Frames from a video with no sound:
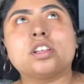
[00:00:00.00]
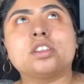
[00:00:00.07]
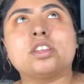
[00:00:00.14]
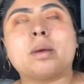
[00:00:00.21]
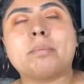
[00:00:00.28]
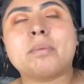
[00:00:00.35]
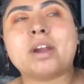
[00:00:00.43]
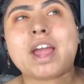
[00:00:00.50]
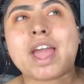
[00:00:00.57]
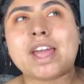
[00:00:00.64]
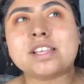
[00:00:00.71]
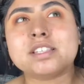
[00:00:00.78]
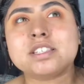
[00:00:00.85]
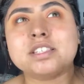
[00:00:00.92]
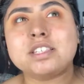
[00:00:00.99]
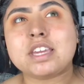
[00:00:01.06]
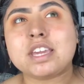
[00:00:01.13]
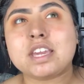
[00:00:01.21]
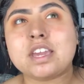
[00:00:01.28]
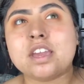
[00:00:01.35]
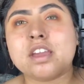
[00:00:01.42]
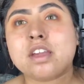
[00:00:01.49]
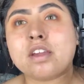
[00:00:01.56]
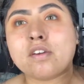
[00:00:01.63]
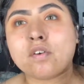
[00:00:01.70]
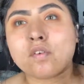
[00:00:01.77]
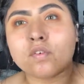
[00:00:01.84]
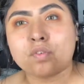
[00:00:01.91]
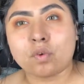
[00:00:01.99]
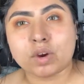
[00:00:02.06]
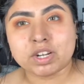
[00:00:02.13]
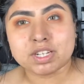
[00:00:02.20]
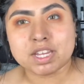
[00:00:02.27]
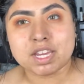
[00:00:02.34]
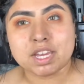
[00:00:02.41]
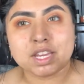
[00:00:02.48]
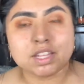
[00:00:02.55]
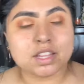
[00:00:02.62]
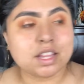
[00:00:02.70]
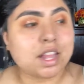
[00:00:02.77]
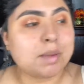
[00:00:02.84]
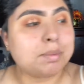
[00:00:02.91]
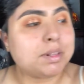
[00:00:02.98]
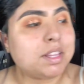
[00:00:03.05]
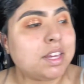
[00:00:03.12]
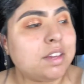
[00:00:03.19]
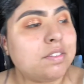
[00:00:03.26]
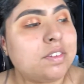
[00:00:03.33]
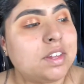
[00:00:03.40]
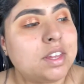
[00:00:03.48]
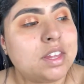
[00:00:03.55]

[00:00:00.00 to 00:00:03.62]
number SD14, I believe.